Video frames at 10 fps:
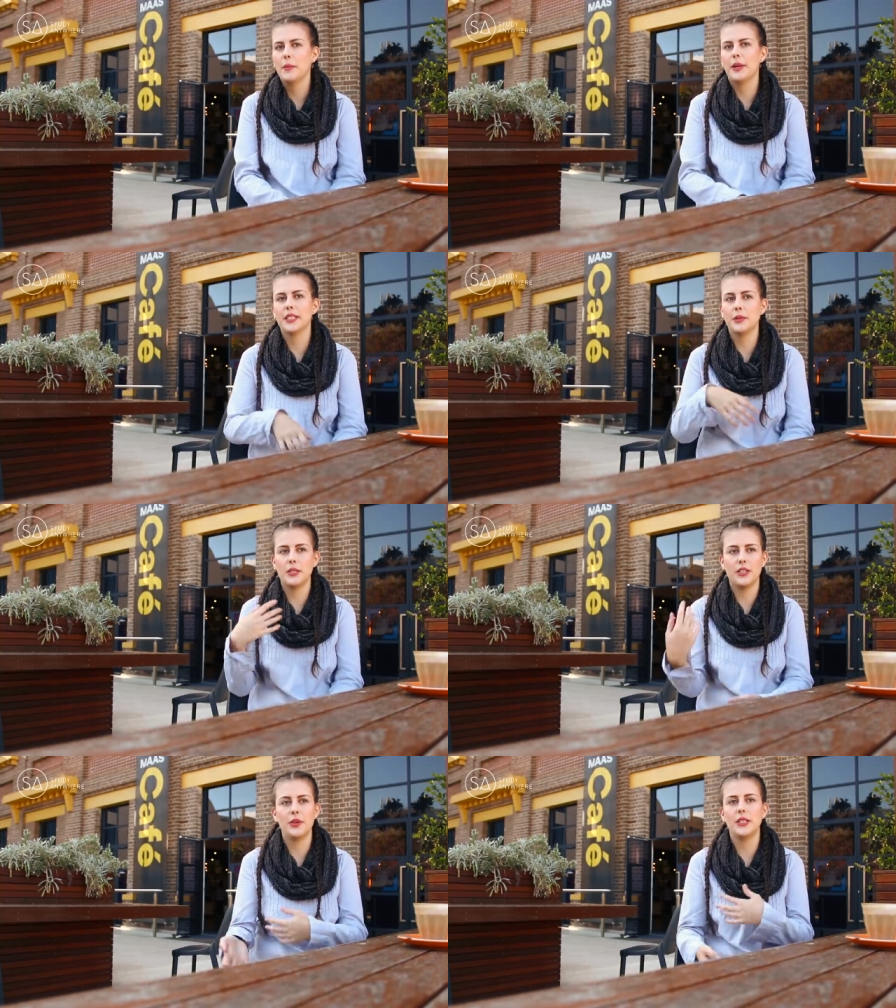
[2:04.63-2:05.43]
because I
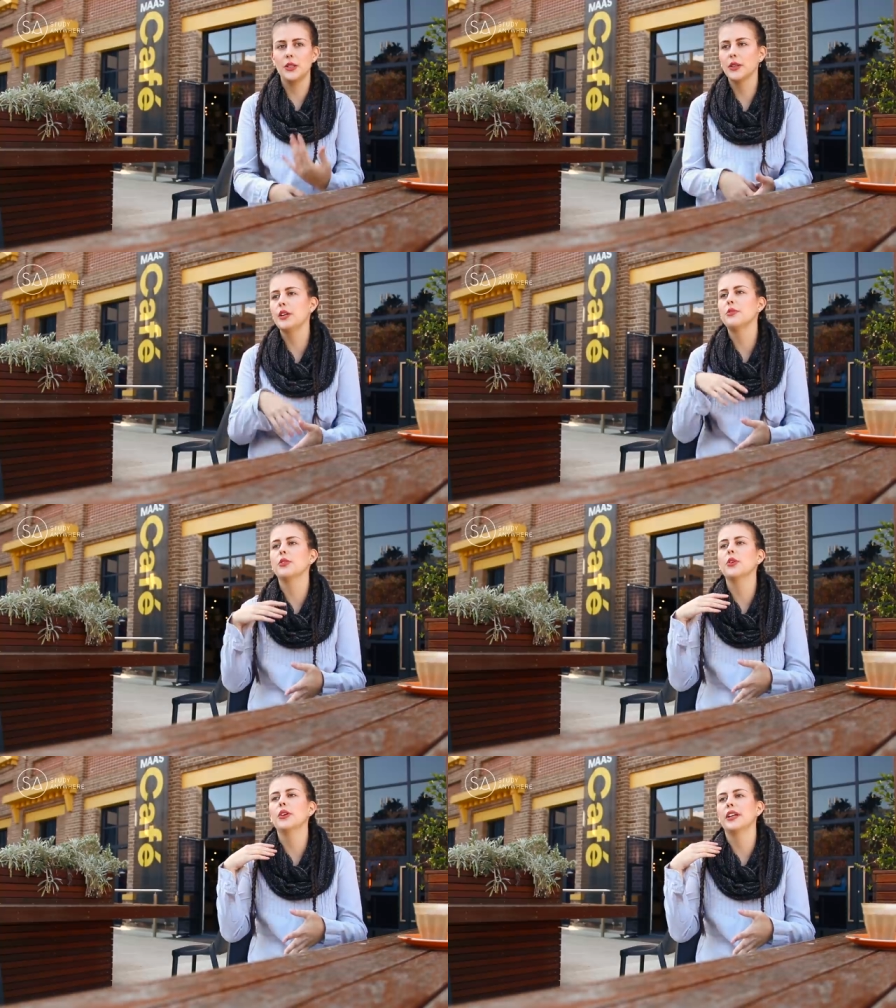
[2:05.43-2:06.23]
was always looking
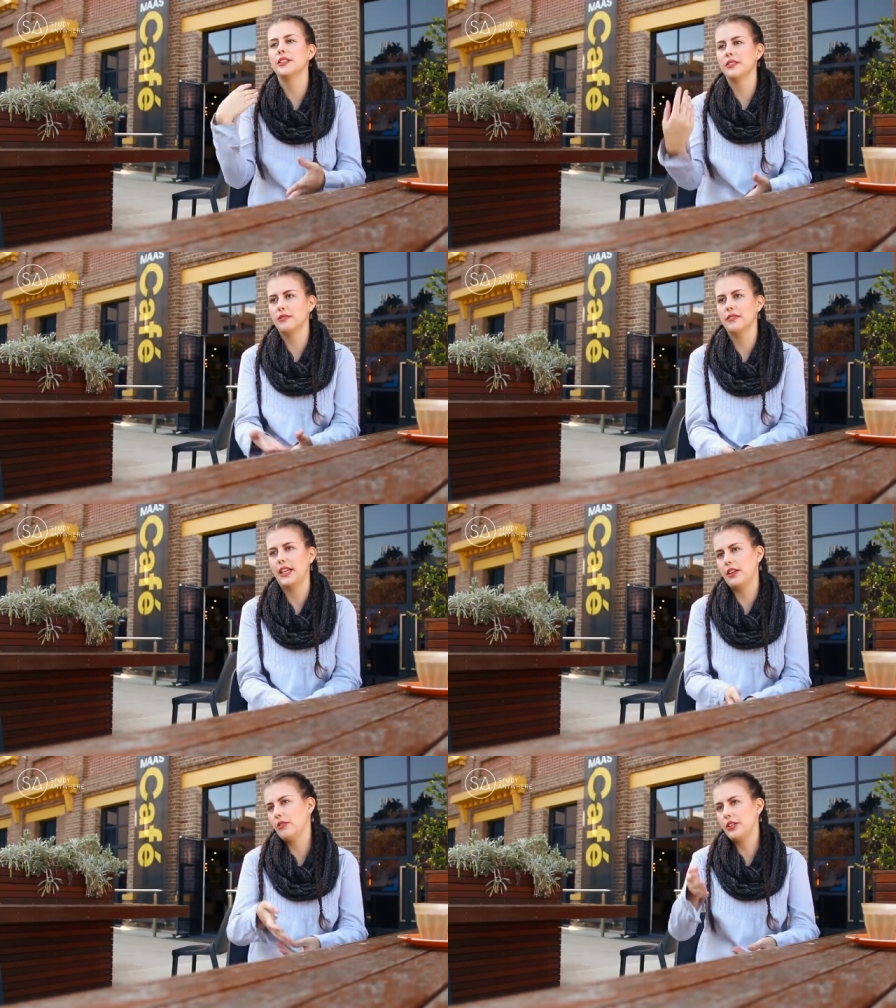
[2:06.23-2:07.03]
for and
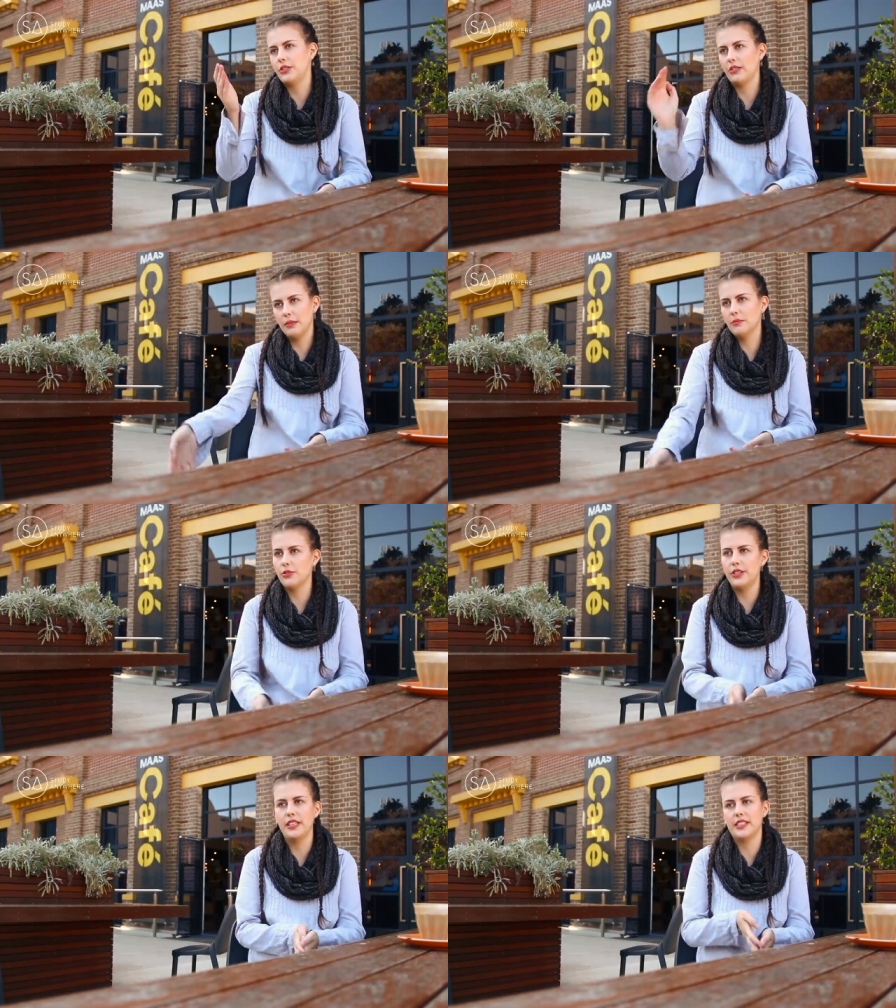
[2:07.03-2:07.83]
like going to
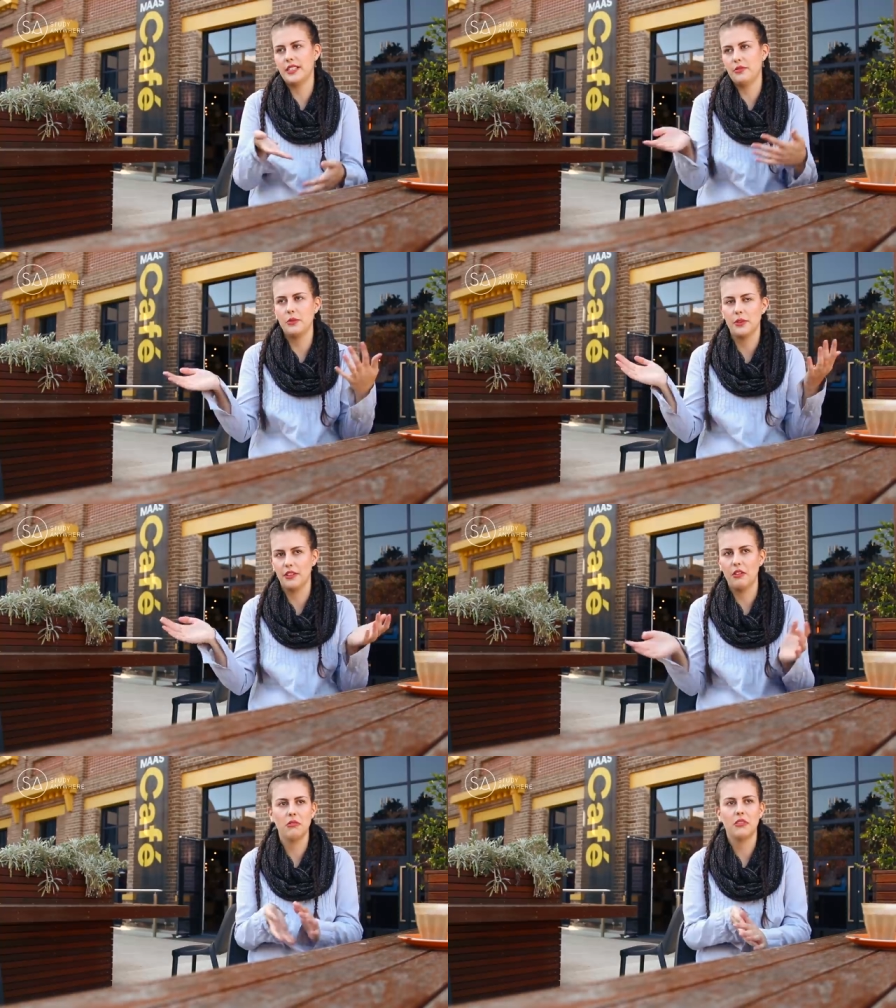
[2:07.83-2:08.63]
Gumtree, as everyone
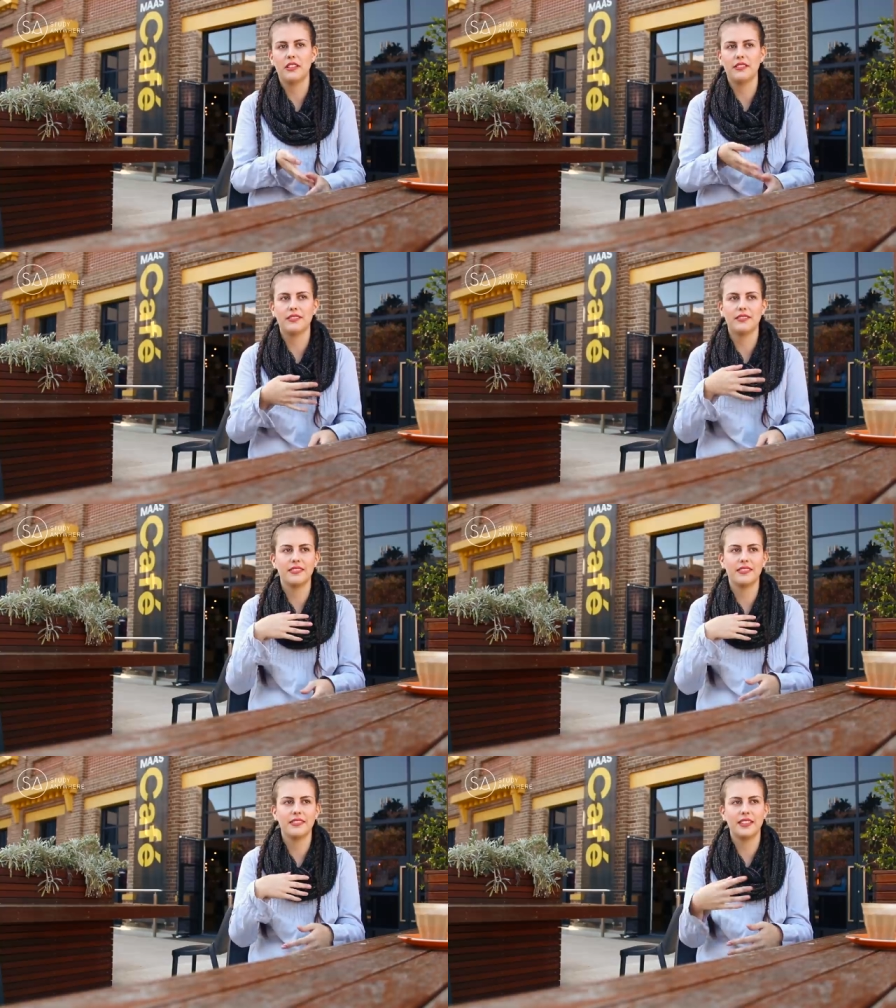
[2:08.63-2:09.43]
knows,
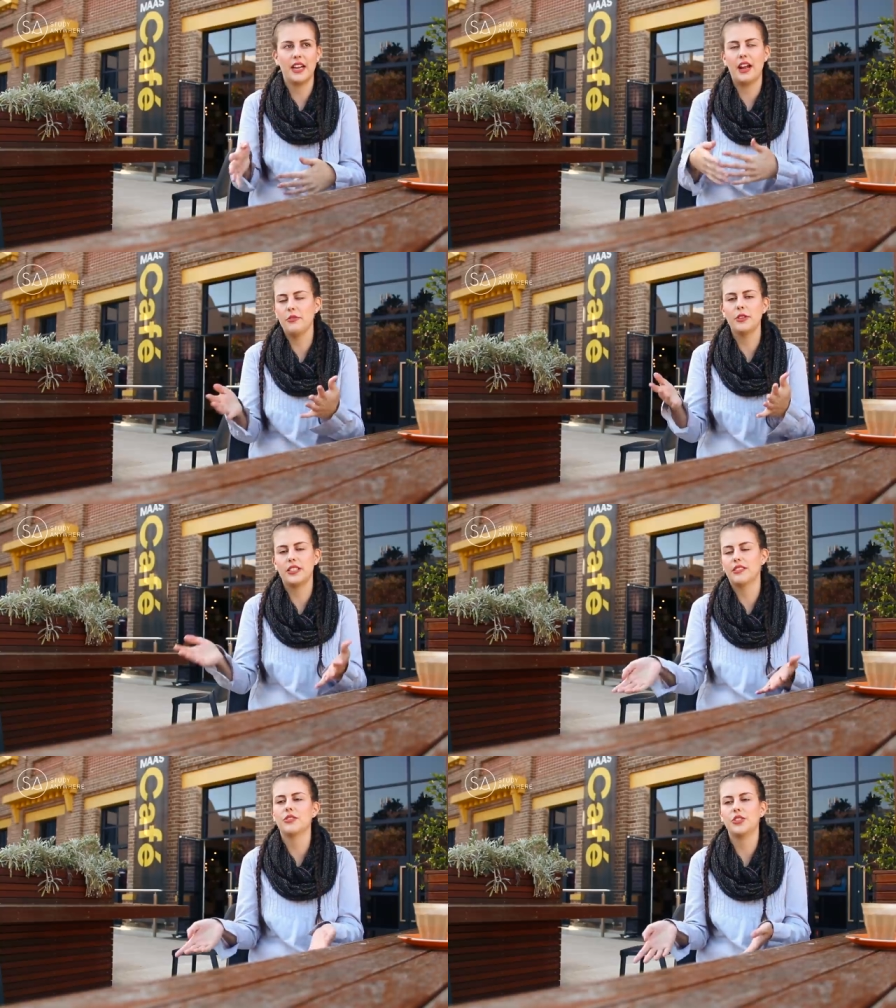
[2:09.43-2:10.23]
and like every
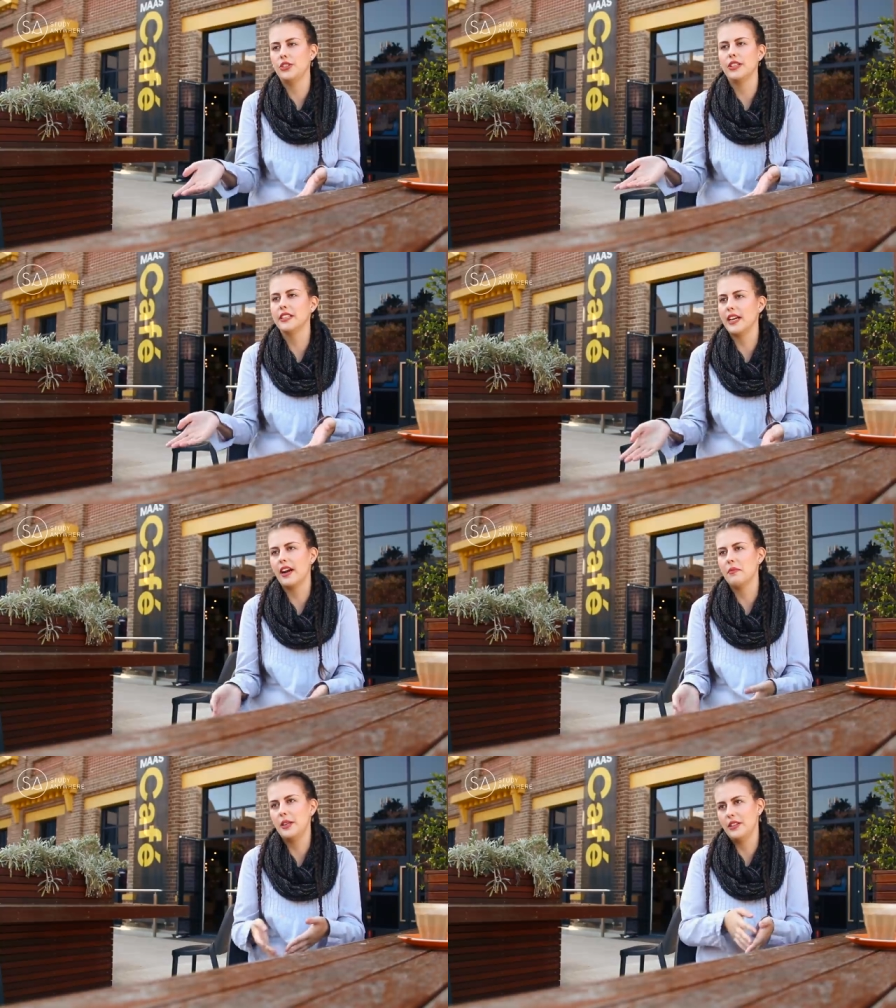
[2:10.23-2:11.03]
student that
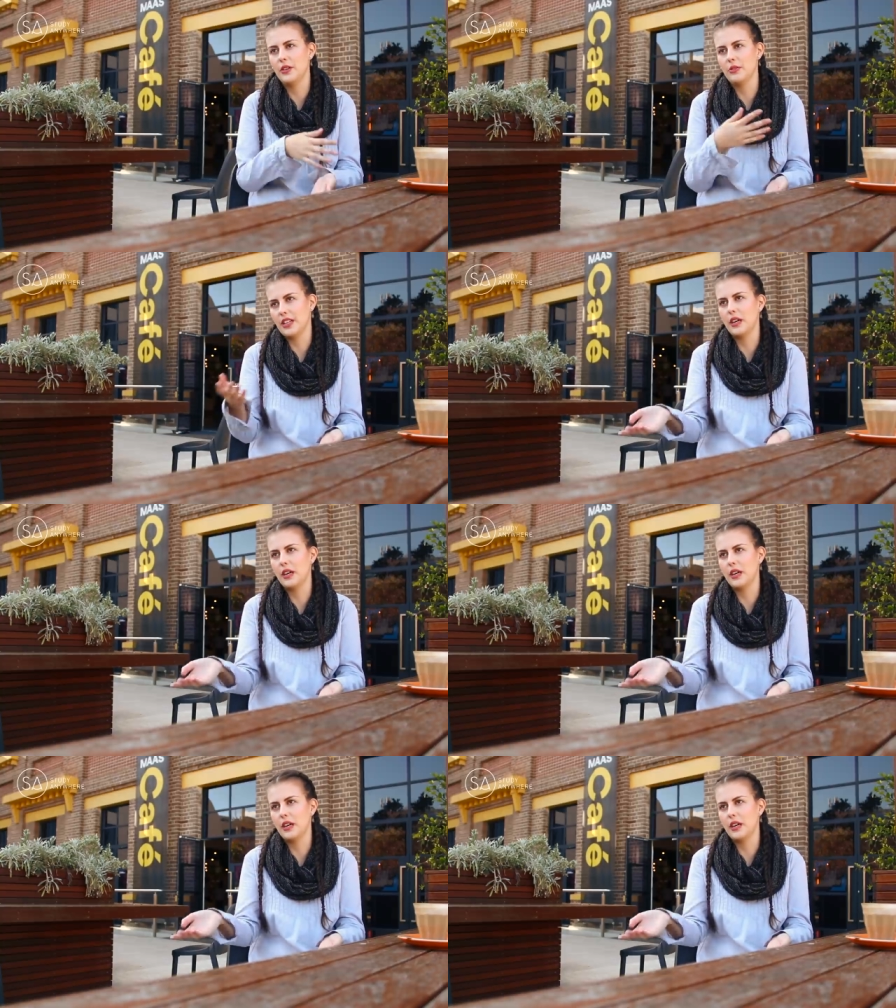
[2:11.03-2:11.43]
come here knows a